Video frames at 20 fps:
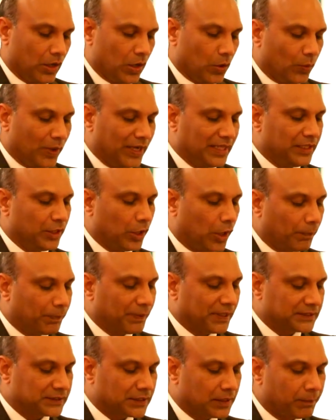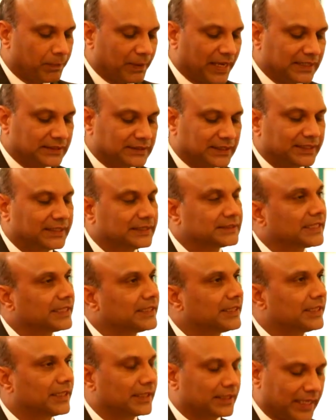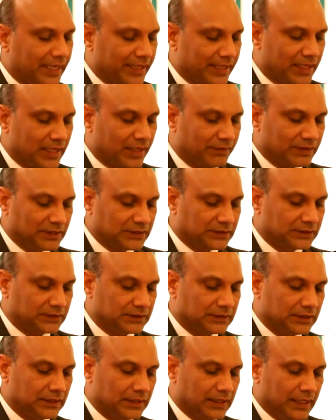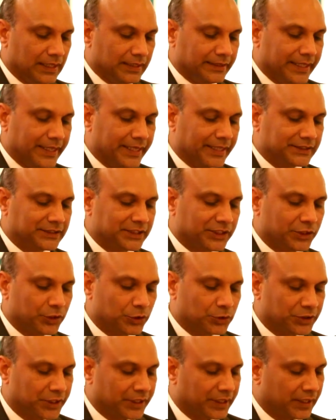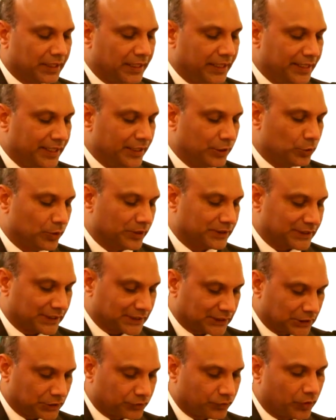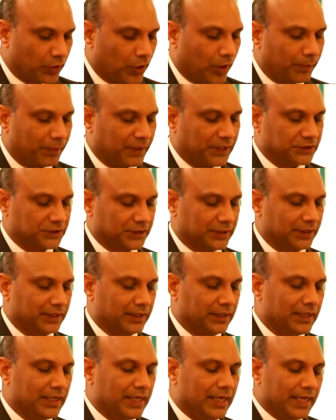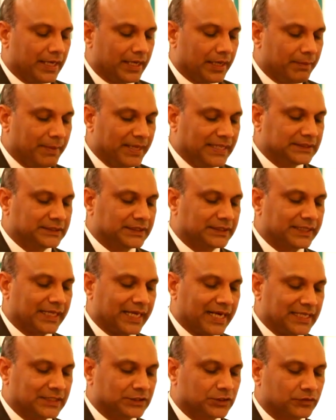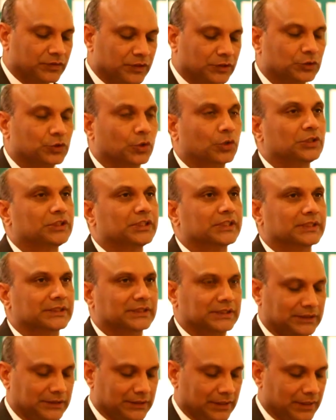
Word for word: While the operational plans are decided at higher levels, their execution leading to a successful operation remains in the hands of the soldiers